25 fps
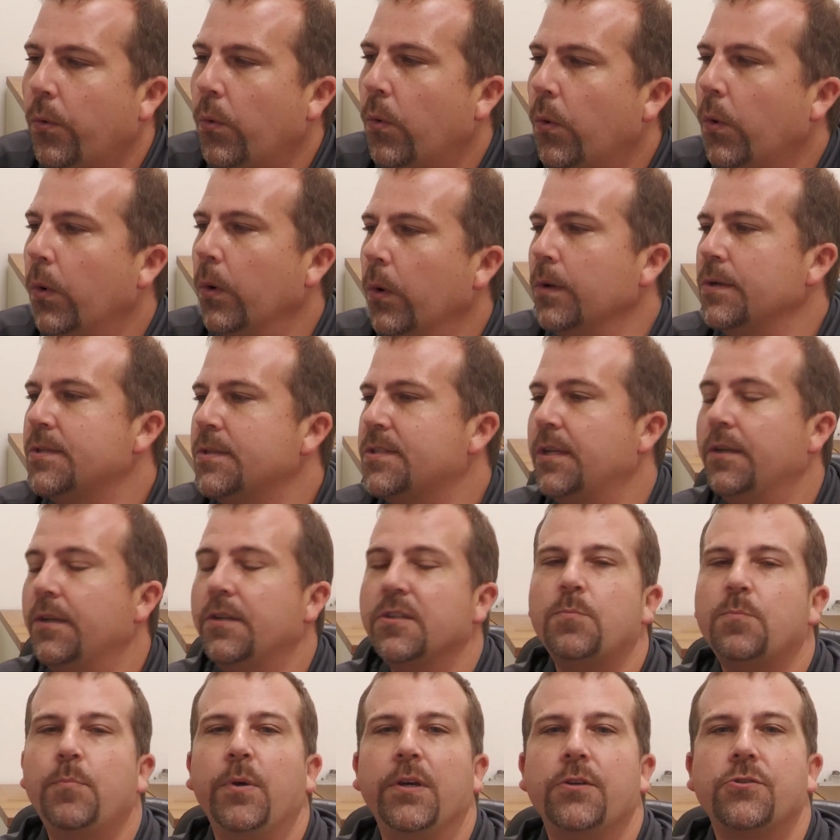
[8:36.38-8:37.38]
or send
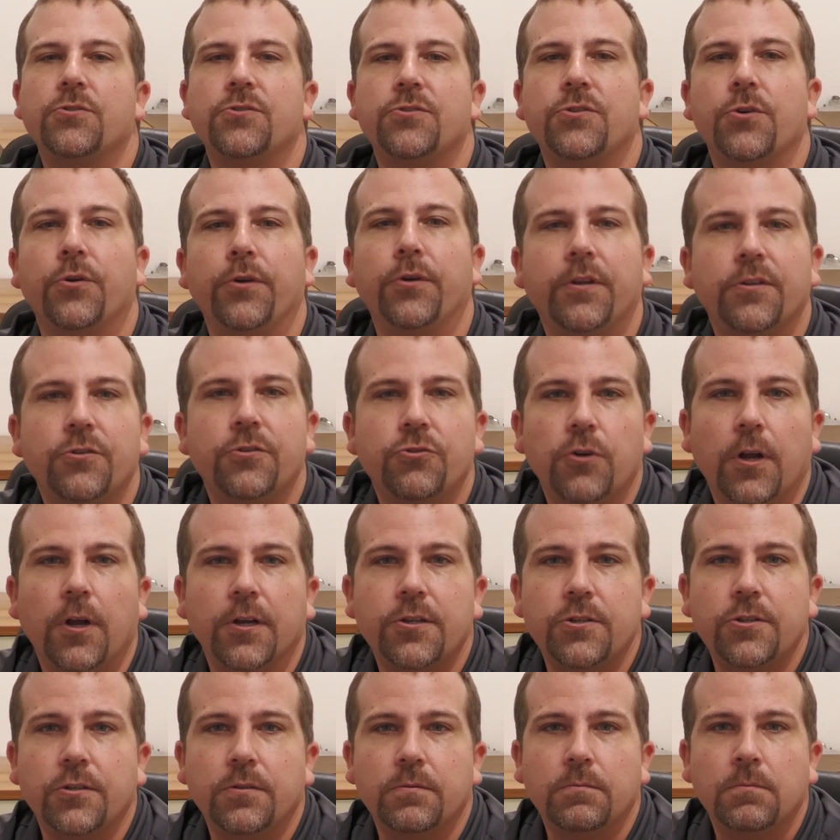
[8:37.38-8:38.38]
us pictures during
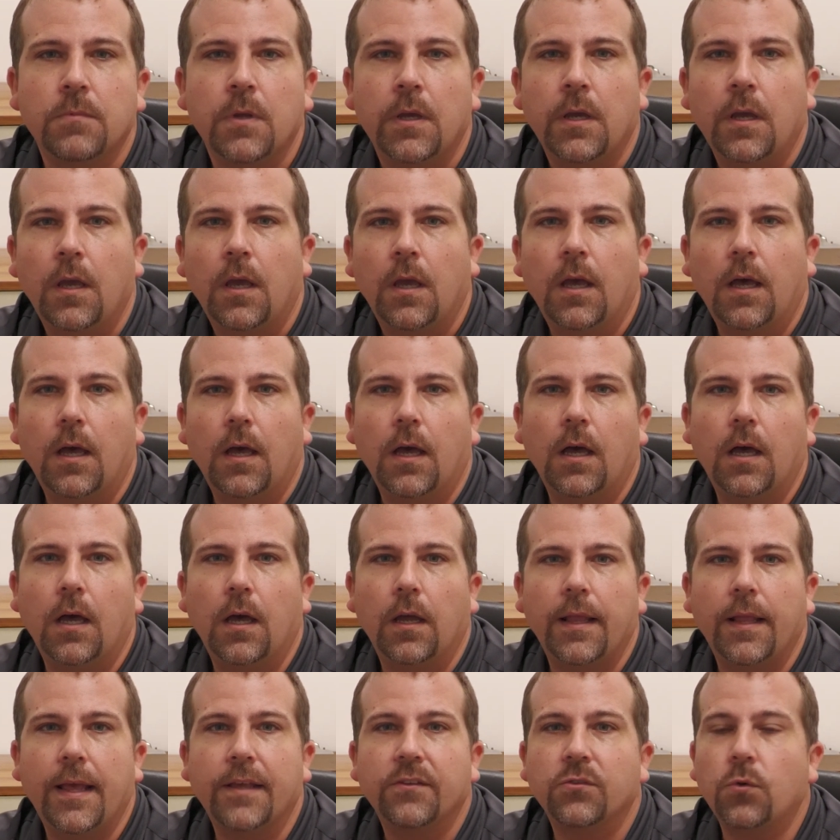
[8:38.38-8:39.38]
construction
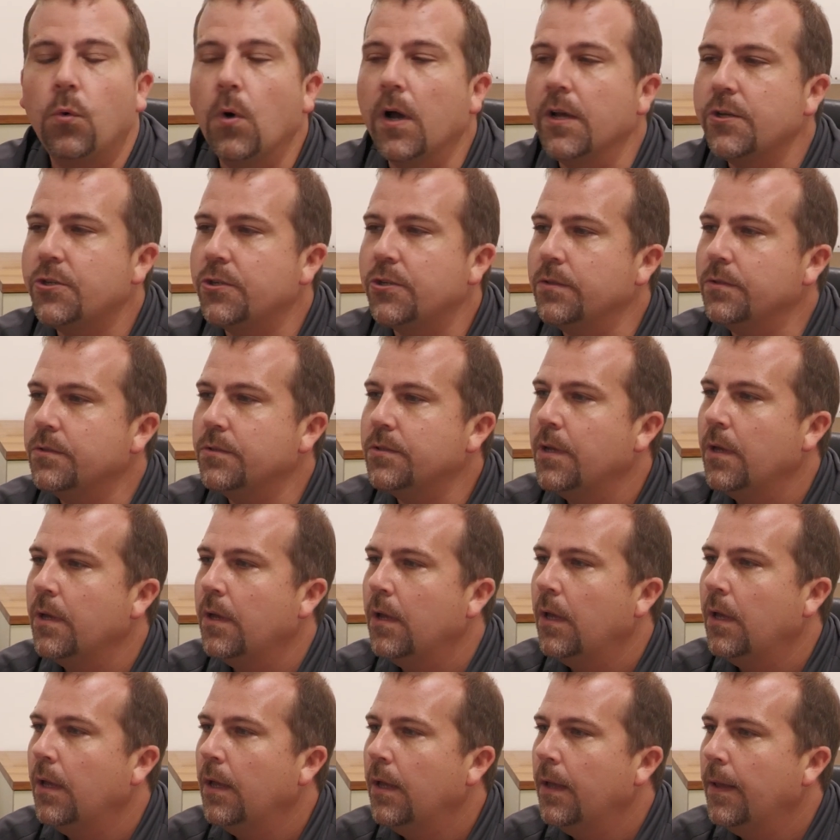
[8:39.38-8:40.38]
to ask questions,
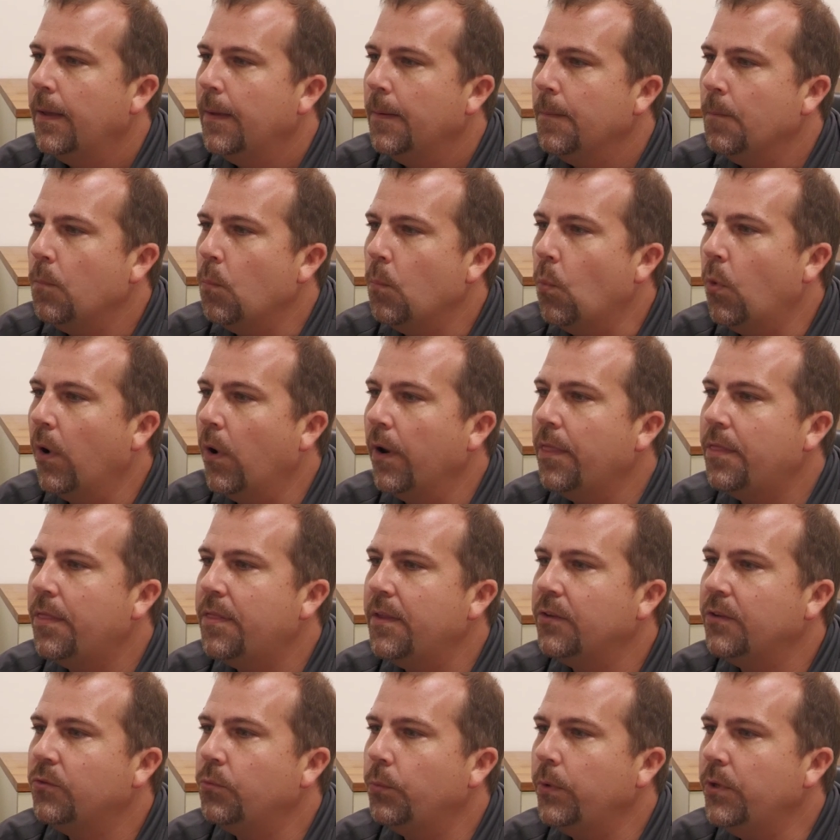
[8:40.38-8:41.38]
one of the
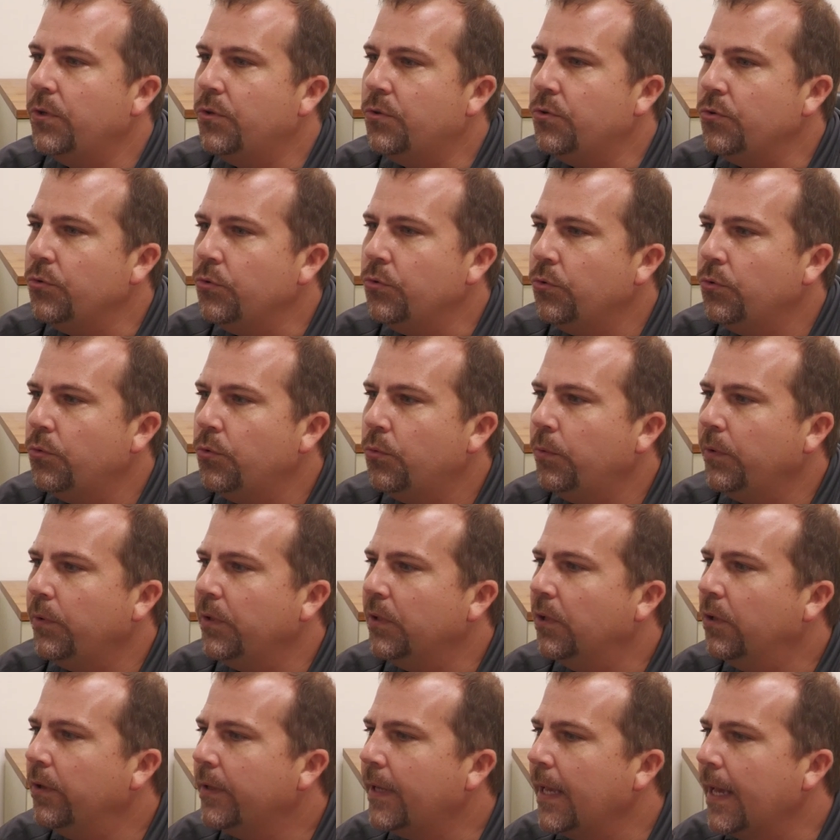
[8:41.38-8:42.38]
things we
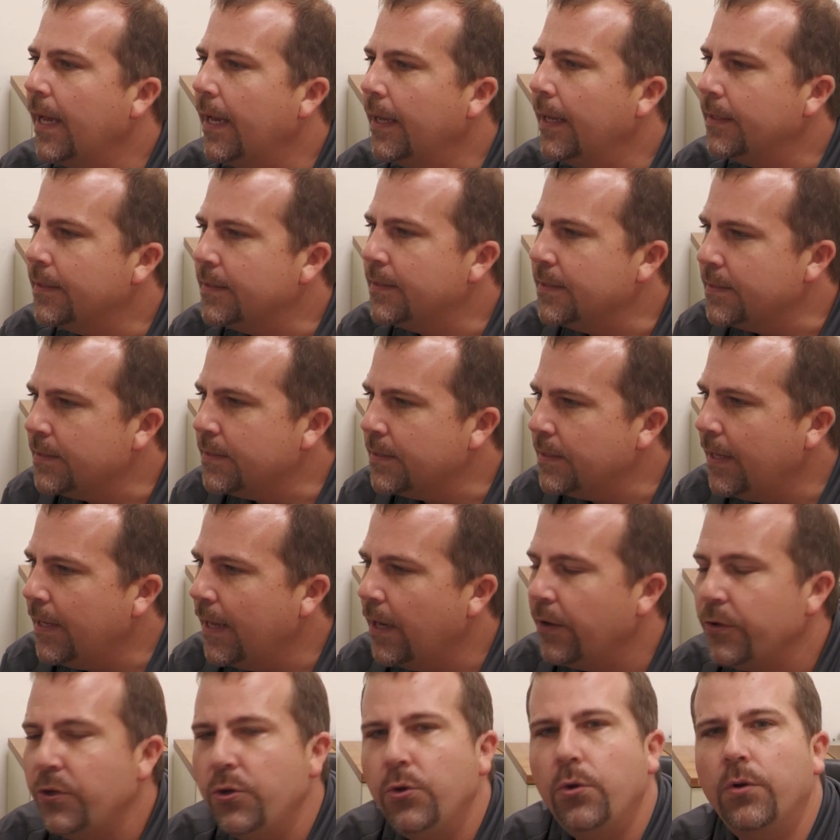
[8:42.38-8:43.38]
look at to see
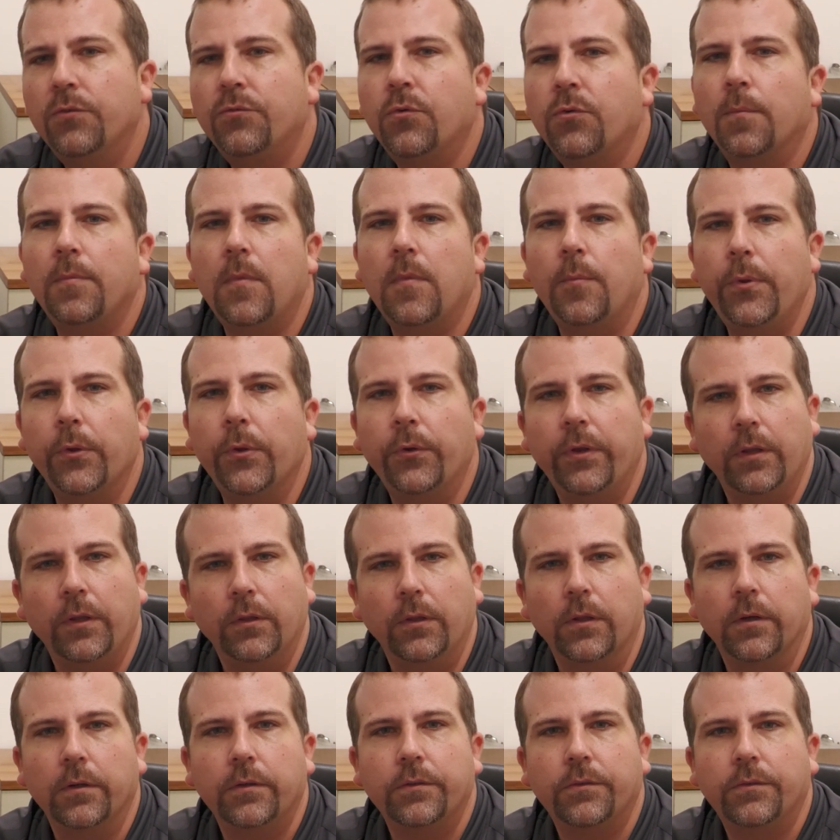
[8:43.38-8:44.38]
how uniform the building
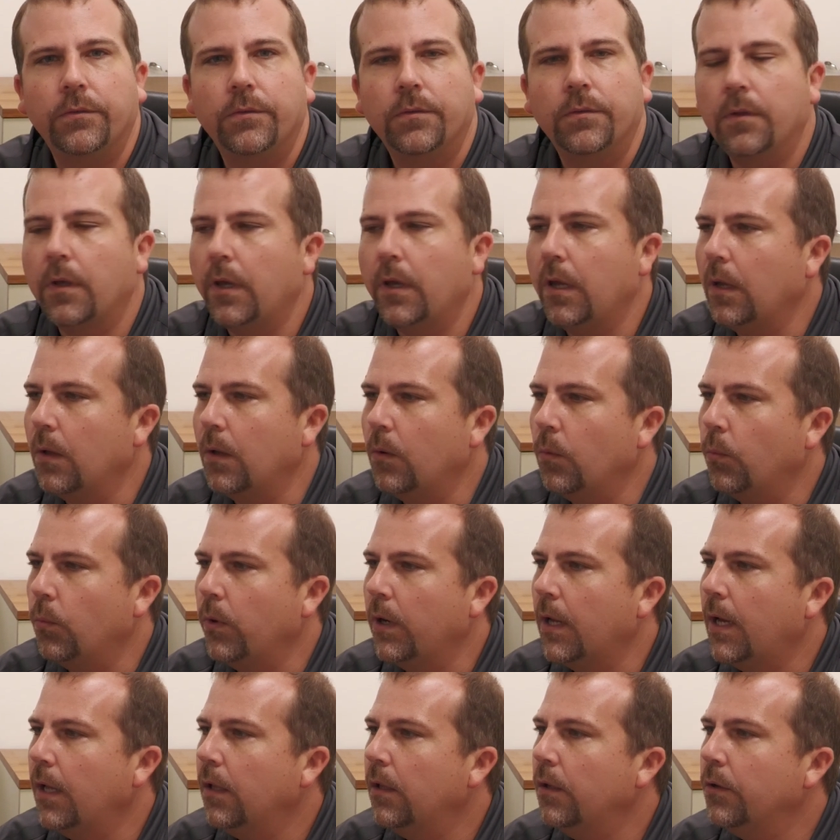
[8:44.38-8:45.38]
looks. And
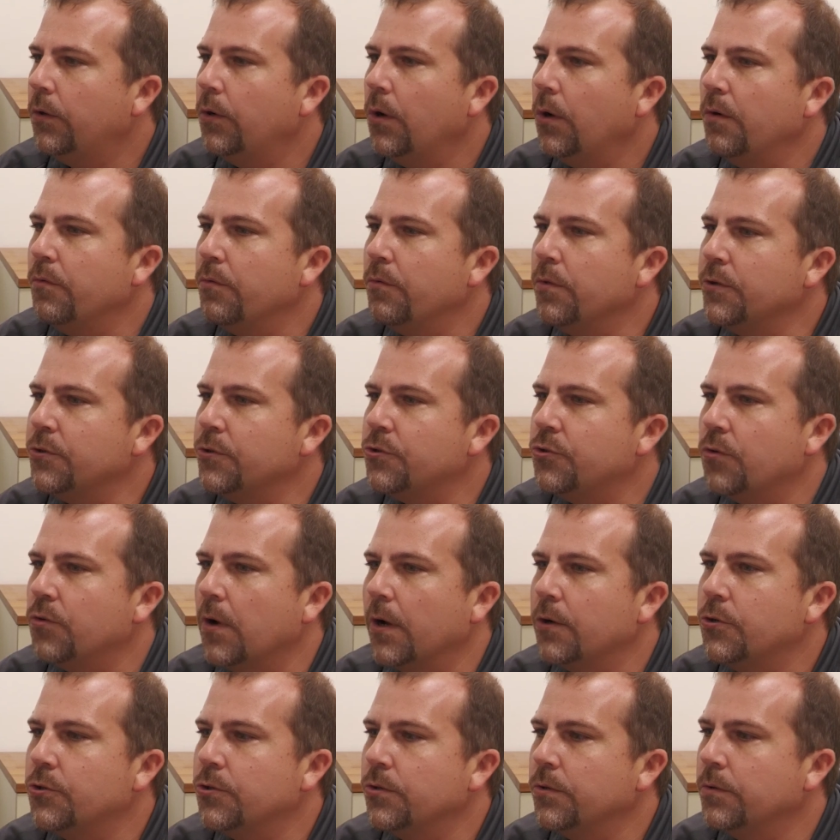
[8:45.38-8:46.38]
when I look over this
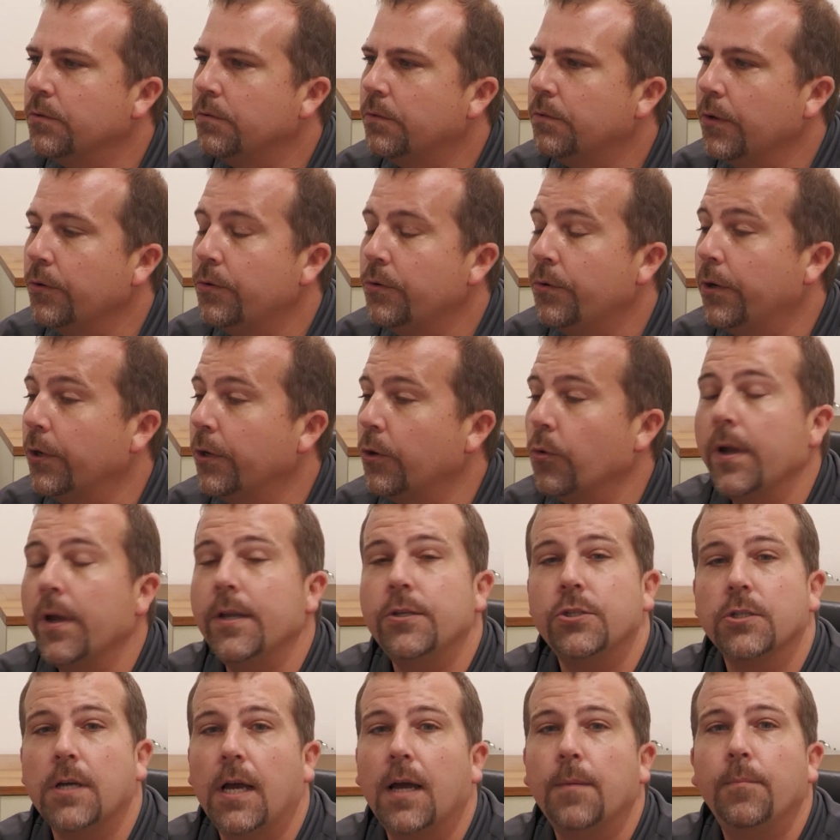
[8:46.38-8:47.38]
structure, they're doing a
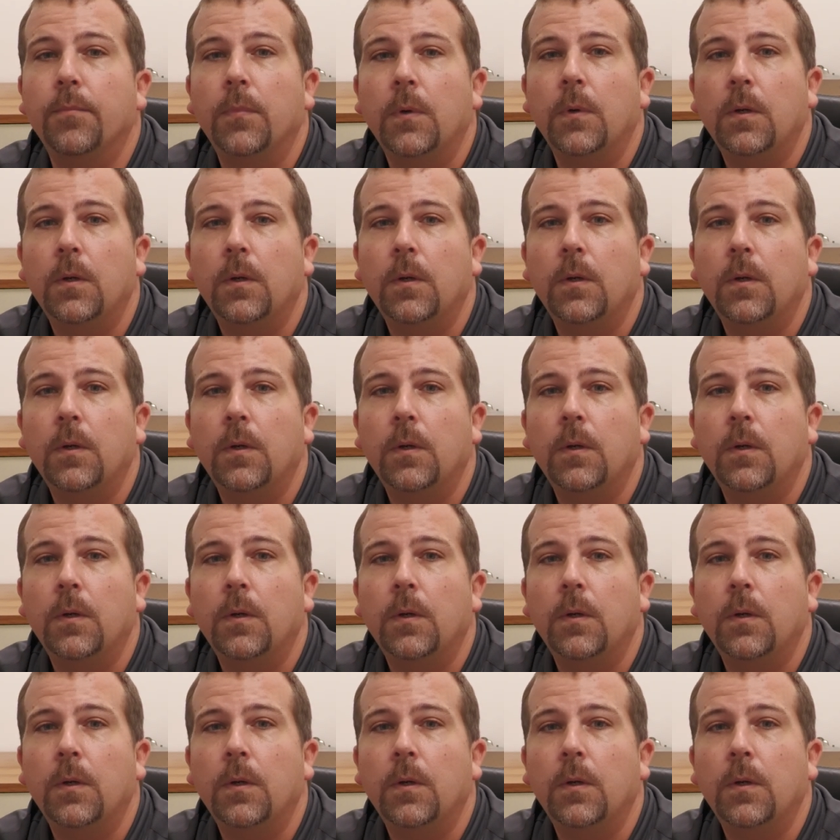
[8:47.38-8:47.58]
great job.